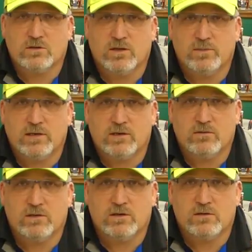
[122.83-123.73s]
club
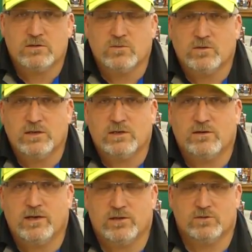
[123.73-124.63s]
maker of the years and 1
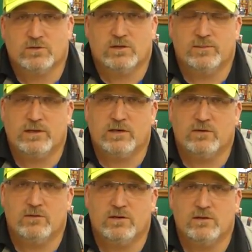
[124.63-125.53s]
international club
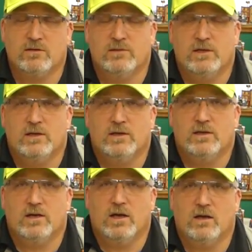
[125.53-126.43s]
maker of the year,
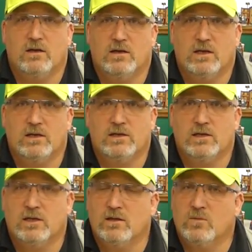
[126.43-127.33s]
and in
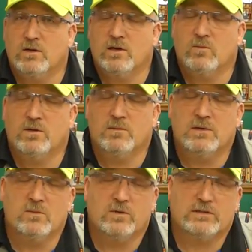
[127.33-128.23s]
the other one I won the
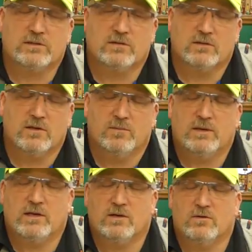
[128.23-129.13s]
Midwest club
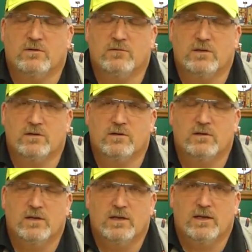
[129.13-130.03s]
maker of the
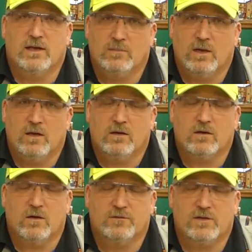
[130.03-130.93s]
year.
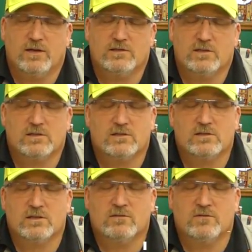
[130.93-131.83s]
Golf Digest
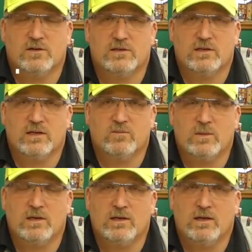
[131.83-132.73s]
has seen fit to give
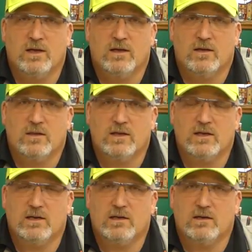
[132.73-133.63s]
me
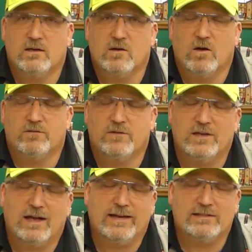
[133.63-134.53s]
the Golf
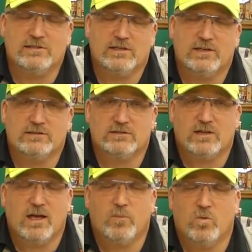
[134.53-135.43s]
Digest
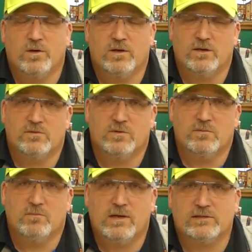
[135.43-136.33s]
Top
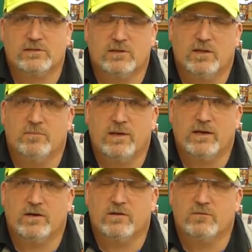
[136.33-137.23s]
100 Best Club
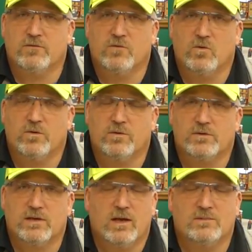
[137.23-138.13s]
Maker
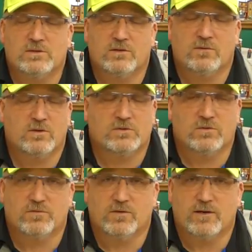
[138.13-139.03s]
4 times in a row
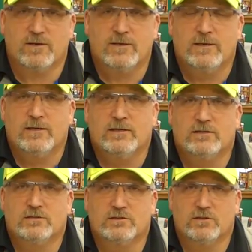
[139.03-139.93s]
so far.
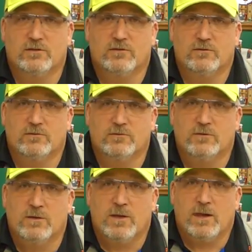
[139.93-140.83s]

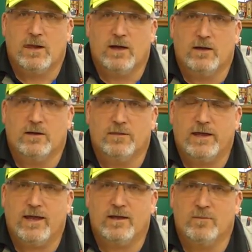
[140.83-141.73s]
So
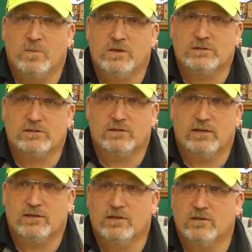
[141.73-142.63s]
that, amongst
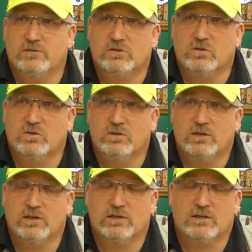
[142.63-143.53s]
a ton of
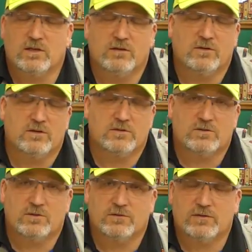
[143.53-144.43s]
schooling, a ton of other
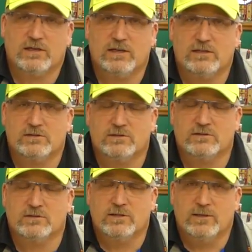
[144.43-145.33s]

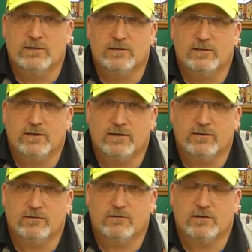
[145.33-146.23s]
certifications,
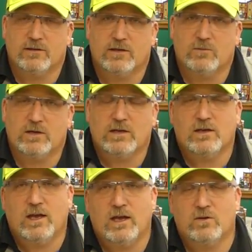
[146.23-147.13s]
I think we
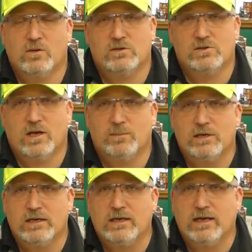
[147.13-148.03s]
can handle the job
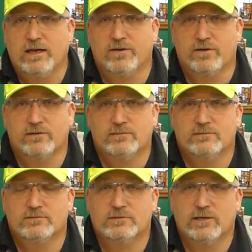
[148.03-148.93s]
together.
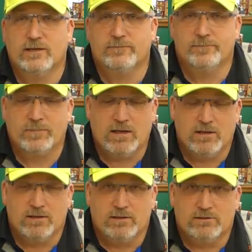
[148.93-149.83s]
Okay,
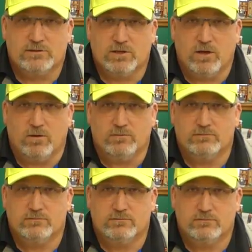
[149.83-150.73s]
so
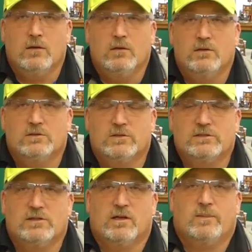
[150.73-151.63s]

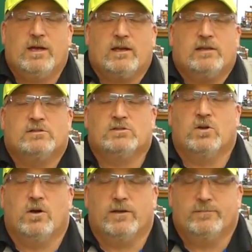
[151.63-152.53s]
let's talk about getting
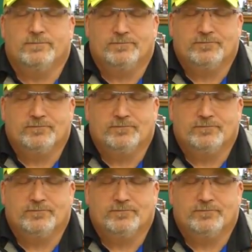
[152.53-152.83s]
started.